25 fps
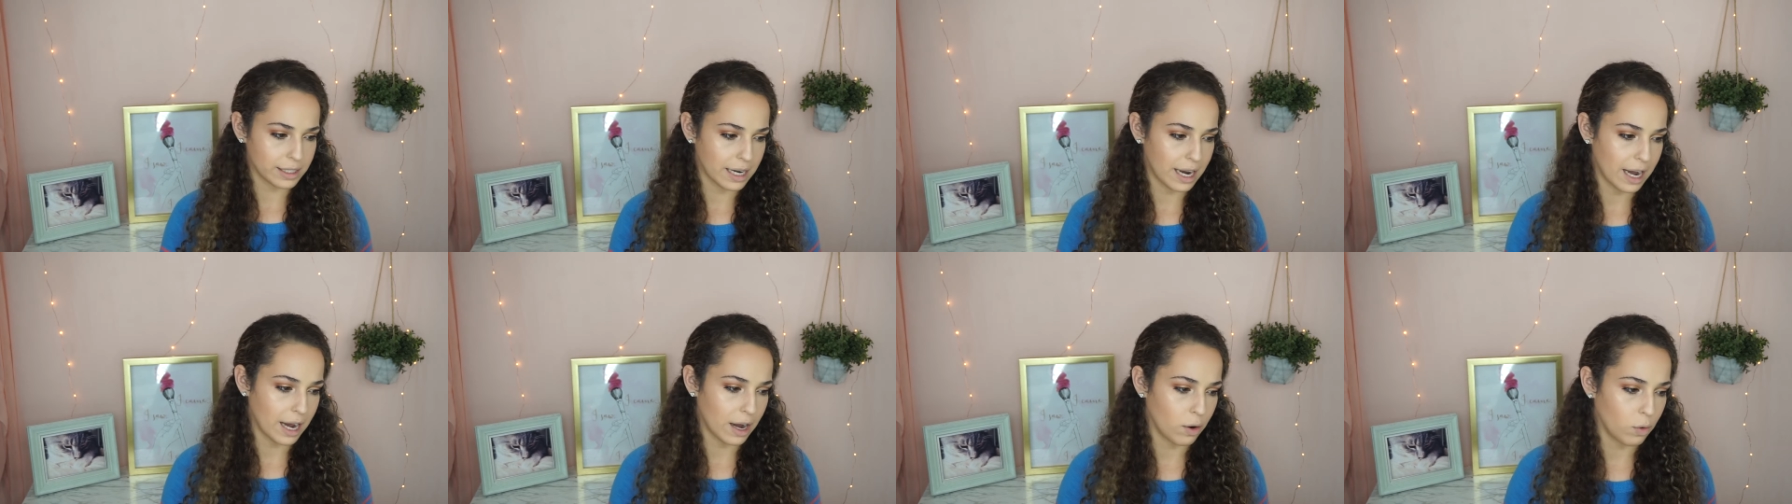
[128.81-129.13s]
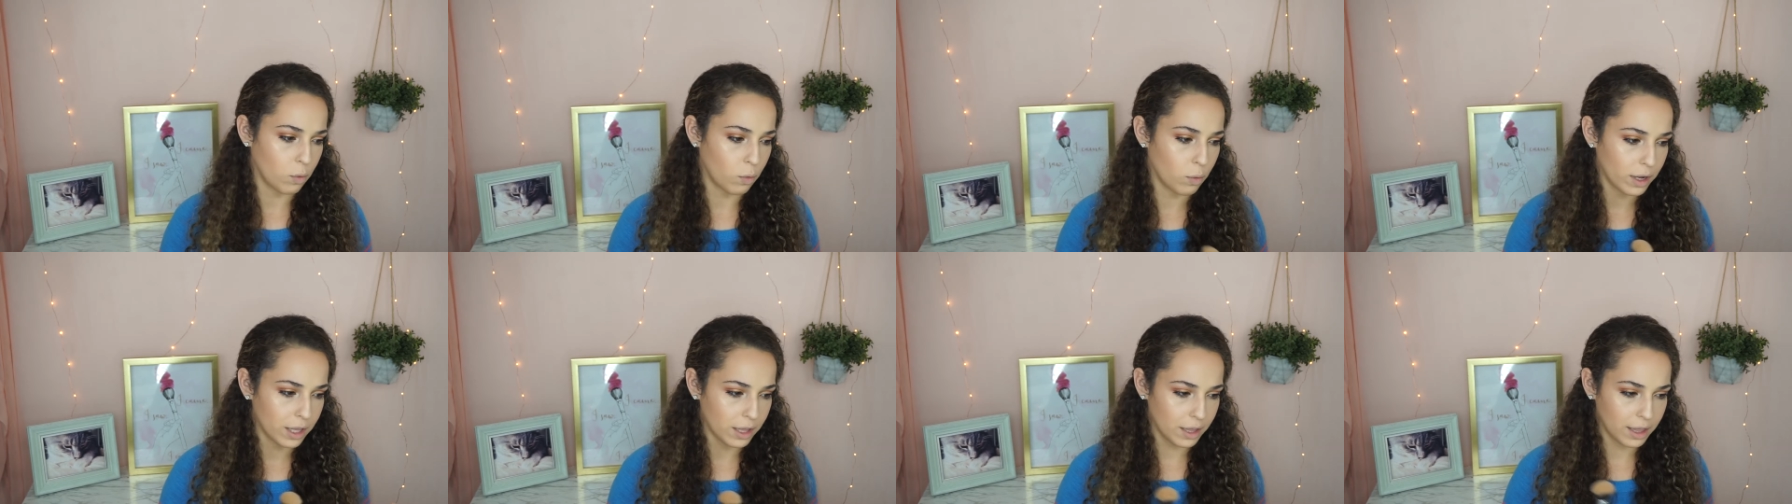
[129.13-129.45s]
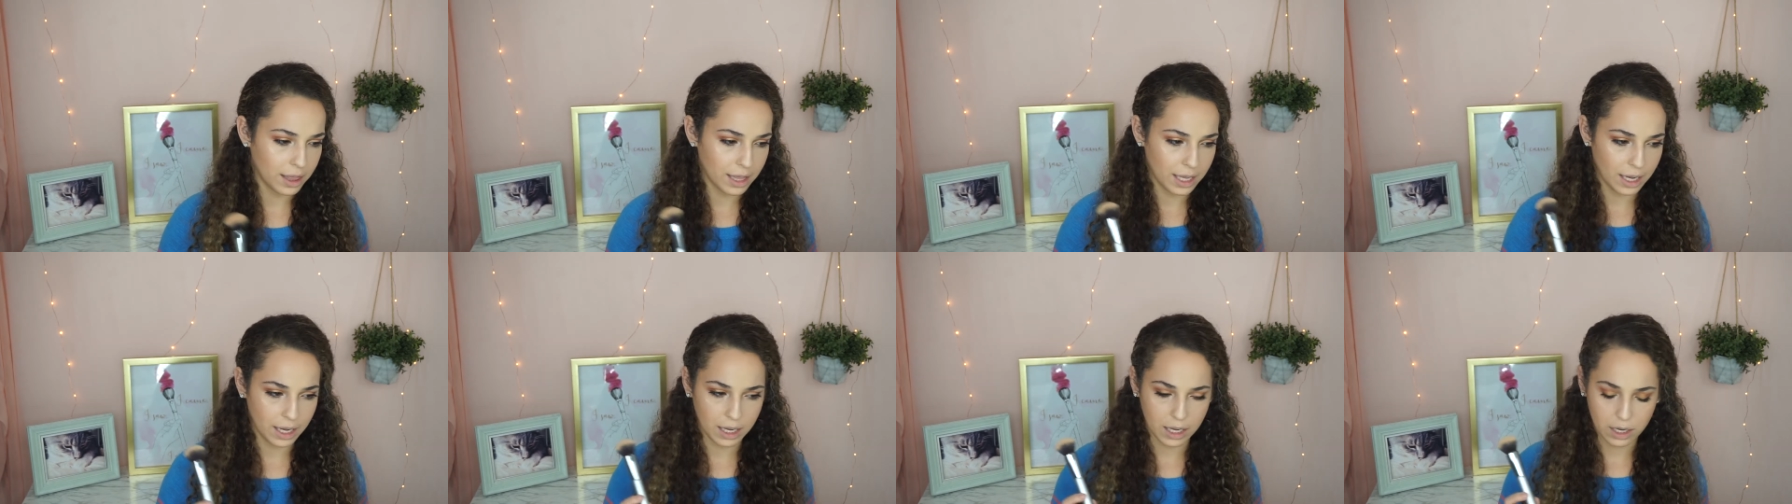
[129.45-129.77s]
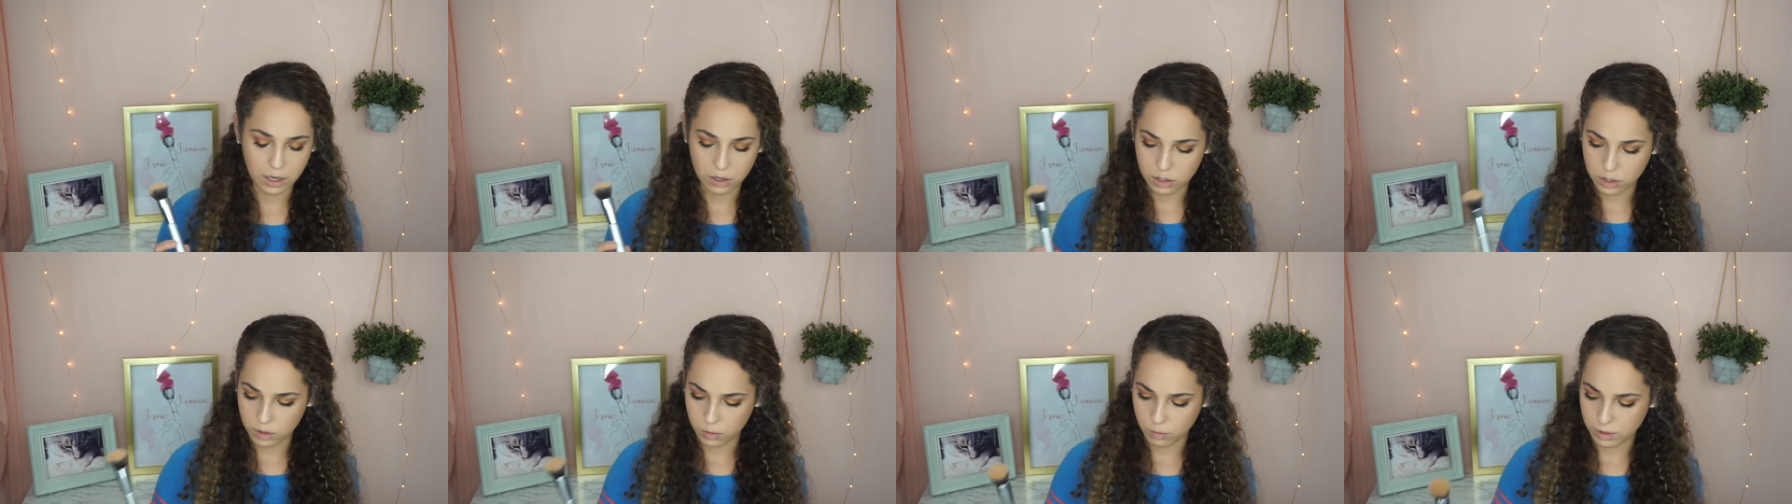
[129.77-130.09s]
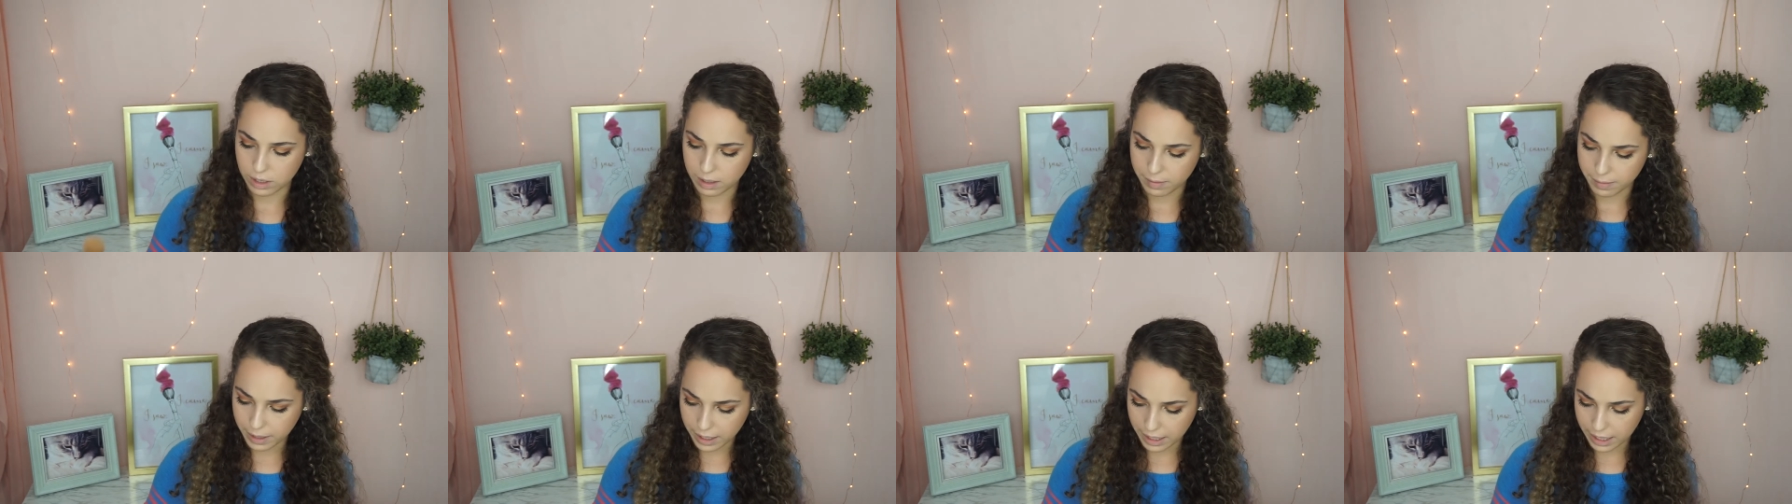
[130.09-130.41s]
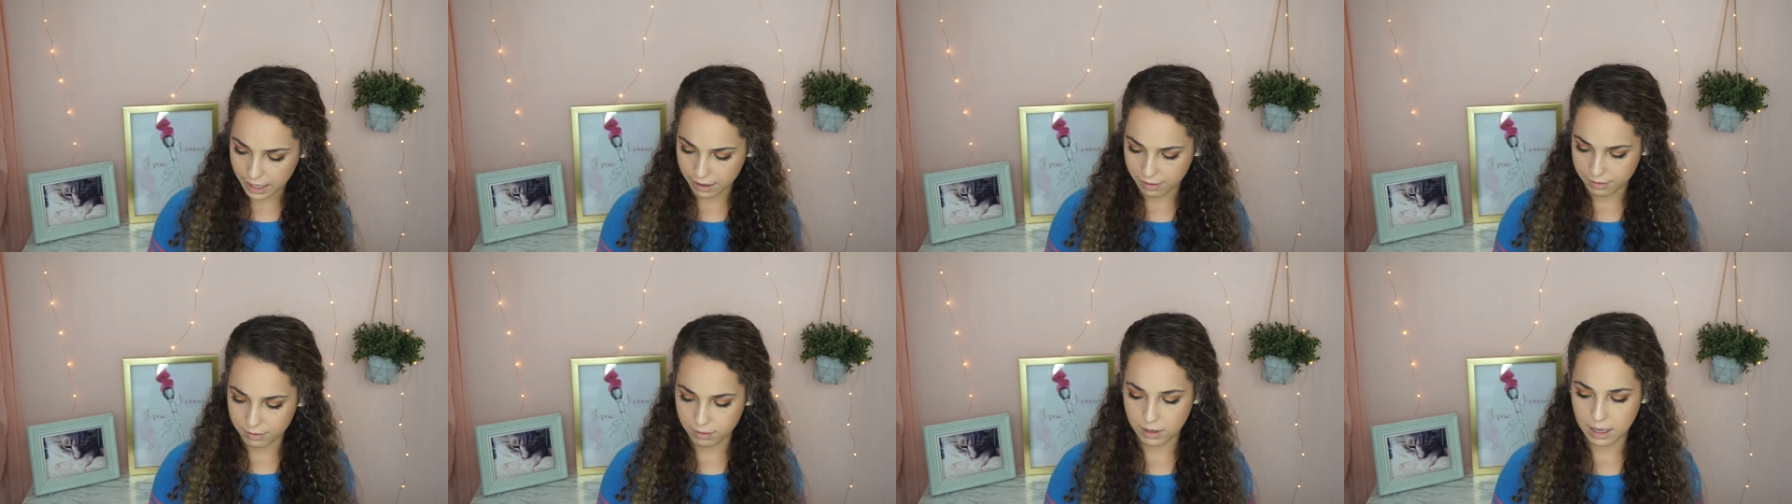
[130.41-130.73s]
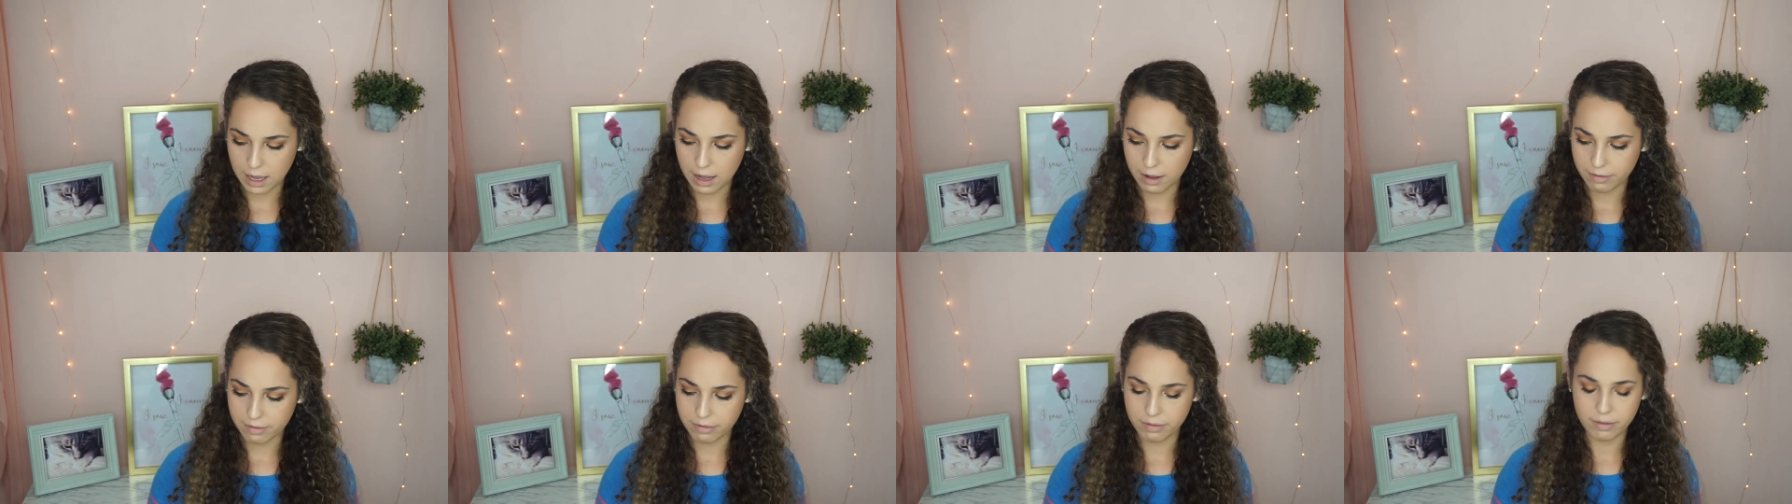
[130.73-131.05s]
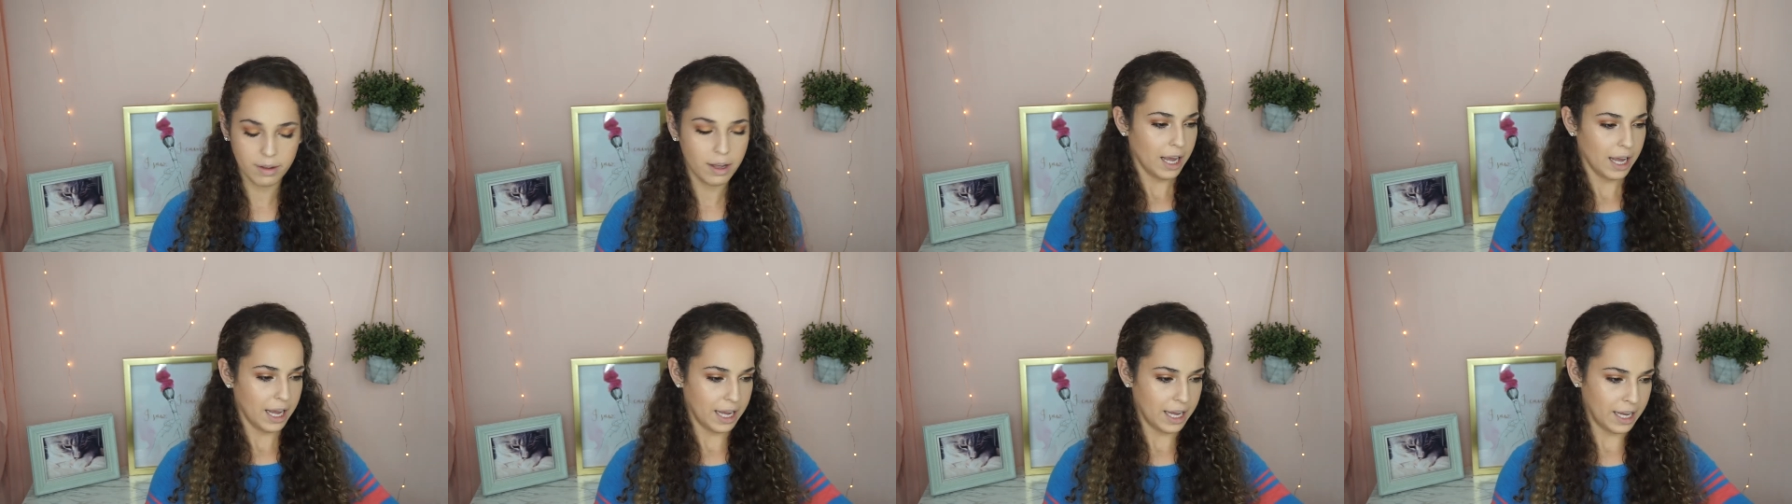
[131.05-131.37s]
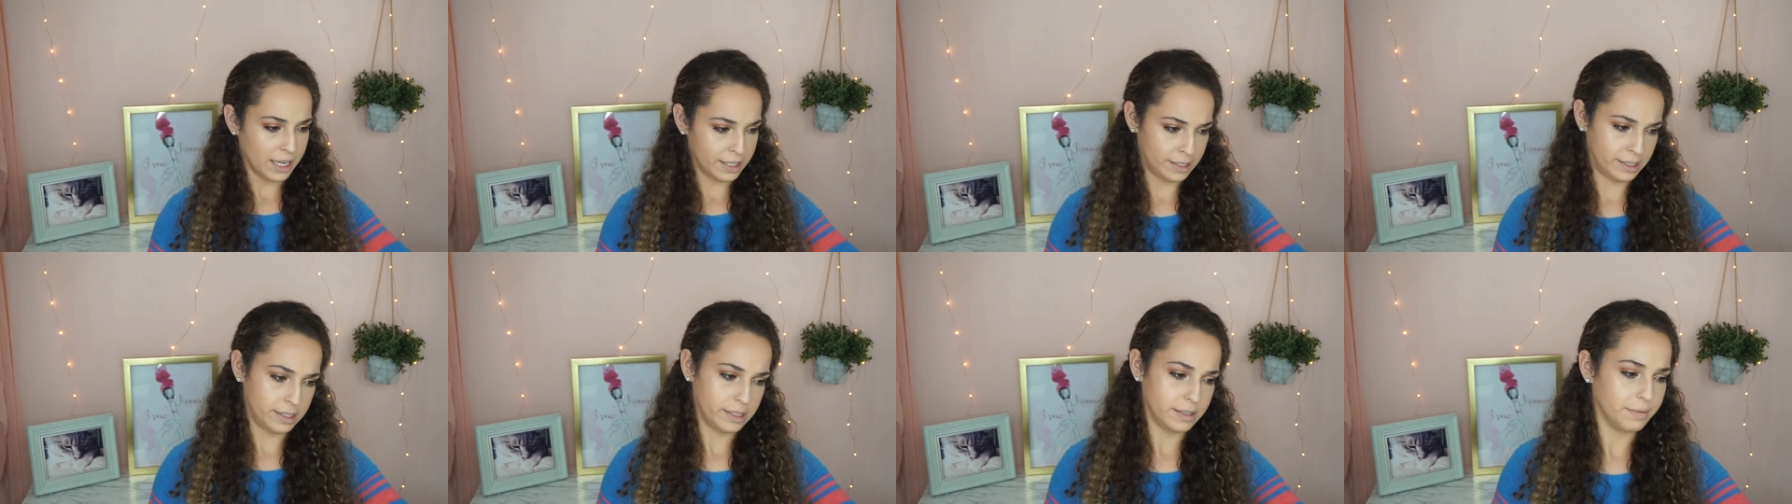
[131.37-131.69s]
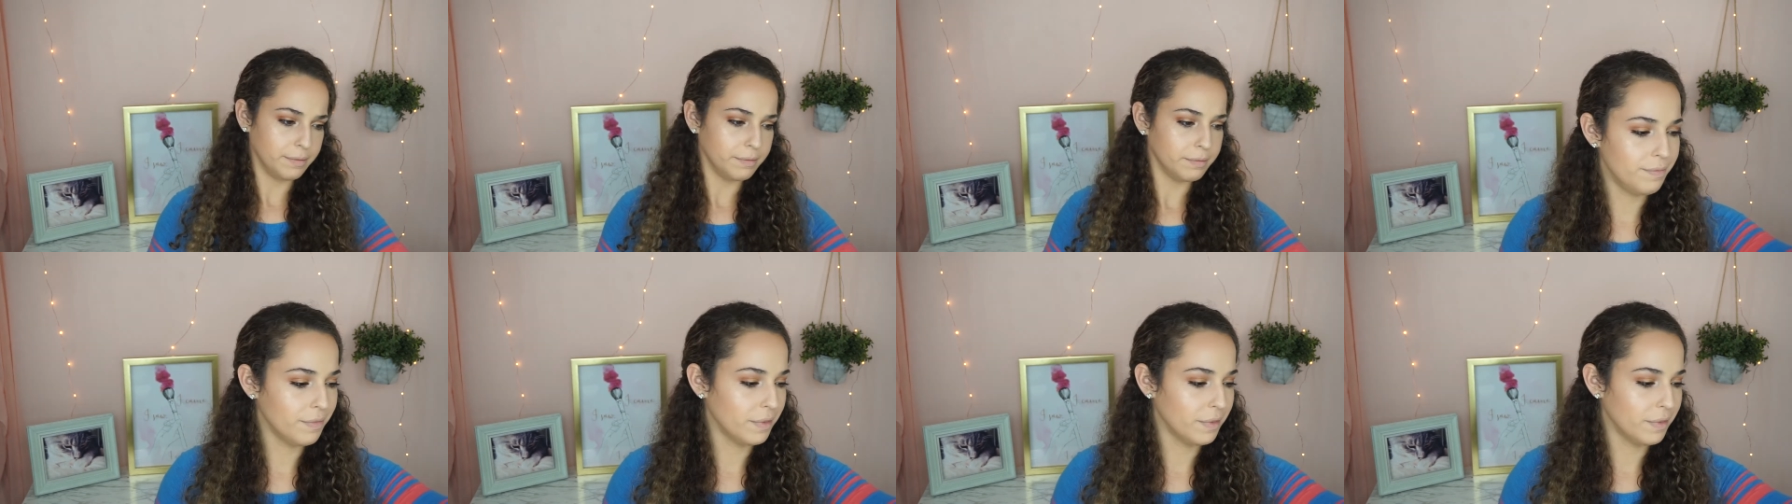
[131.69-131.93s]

Now, one thing you do want to be careful of is,